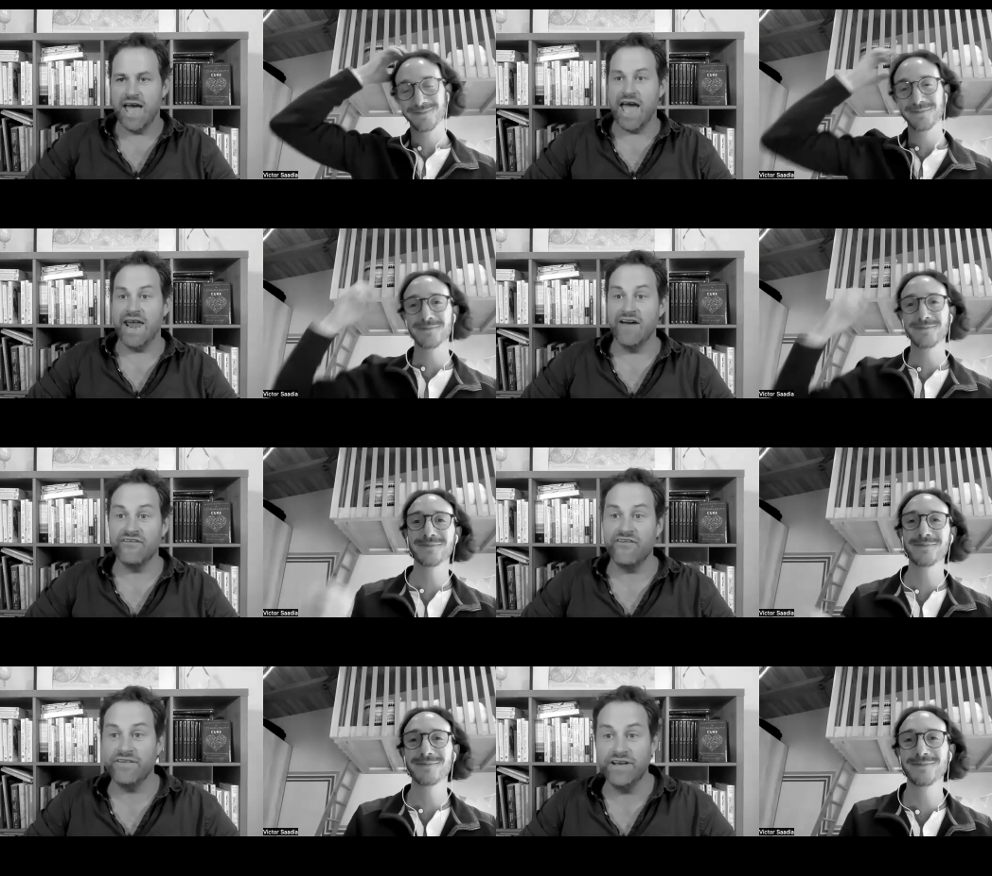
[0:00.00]
Speaker 1: and I've
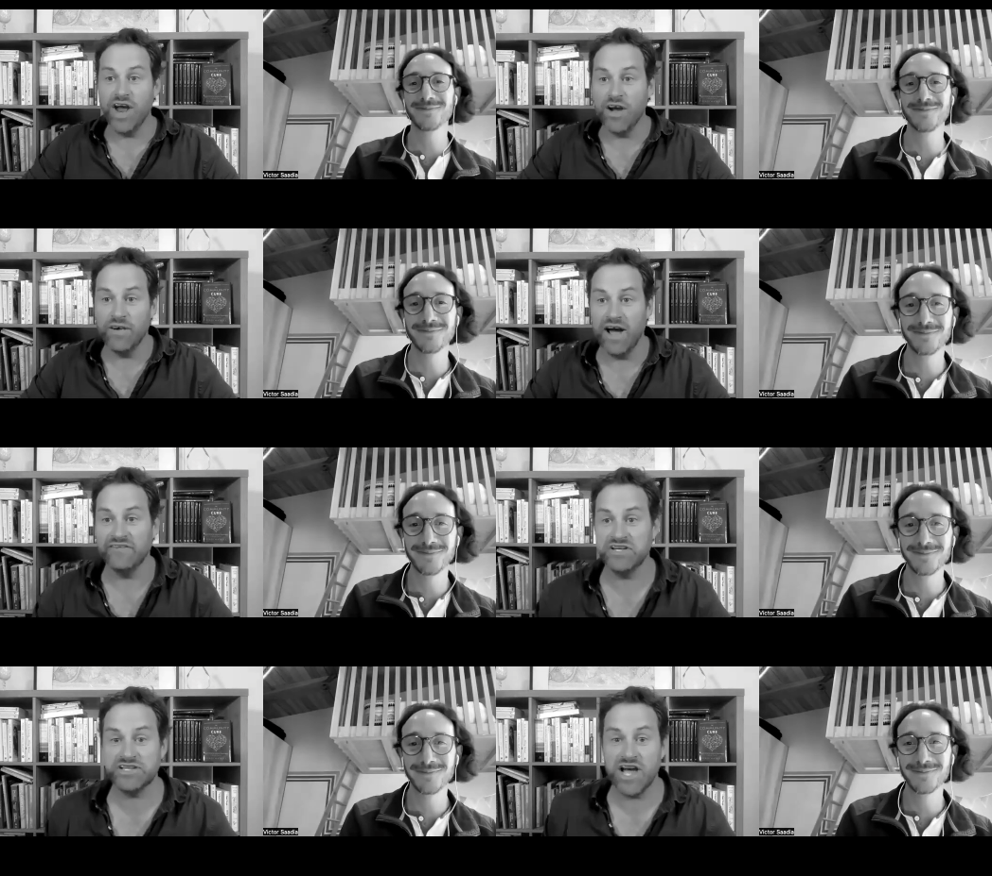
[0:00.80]
you know I've
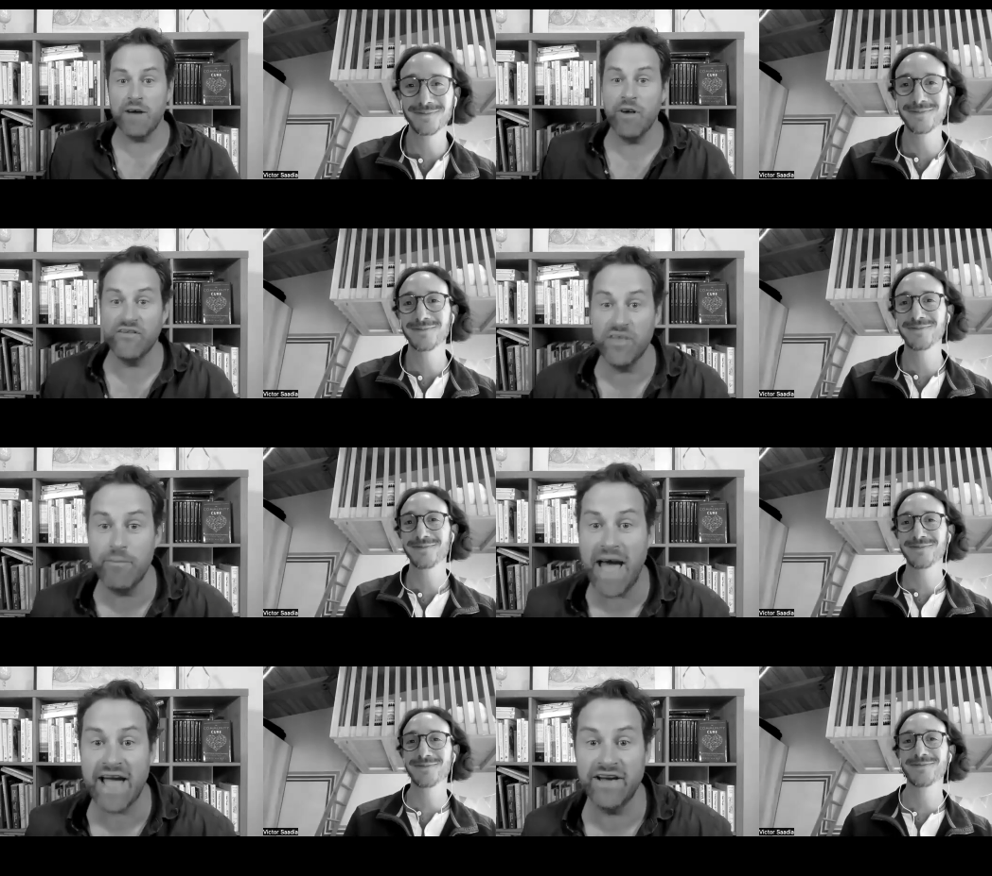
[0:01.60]
just come off the
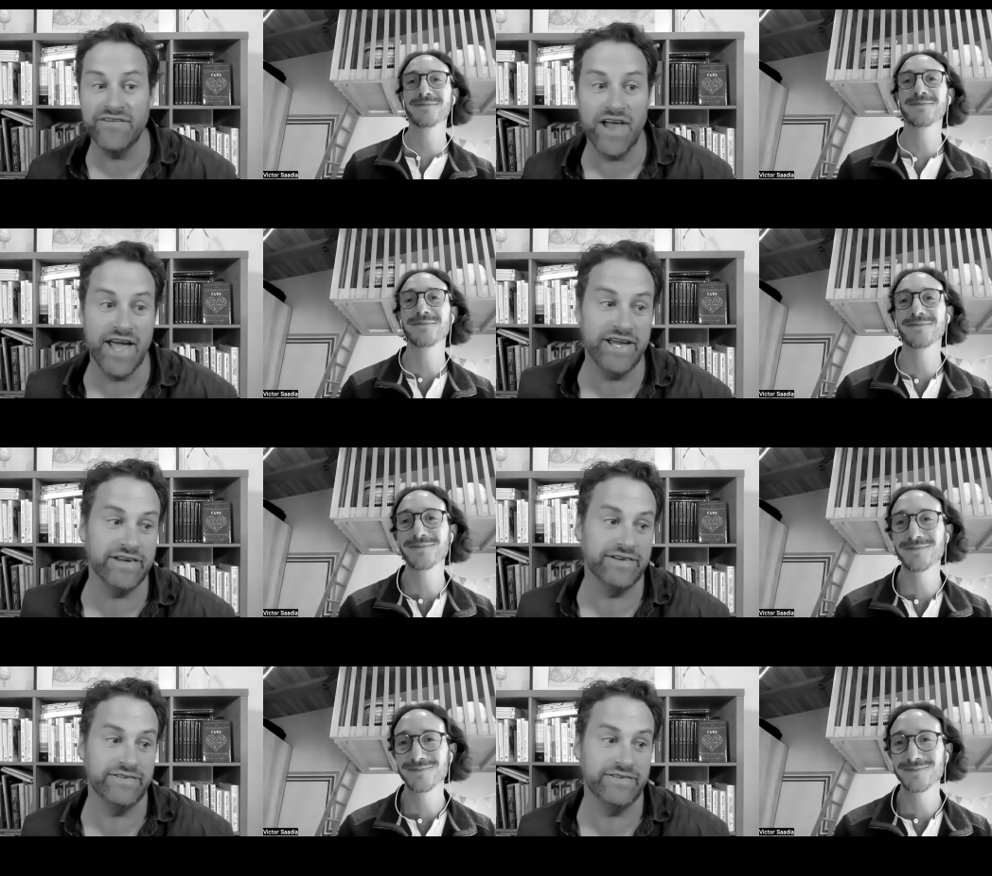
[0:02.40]
back of like,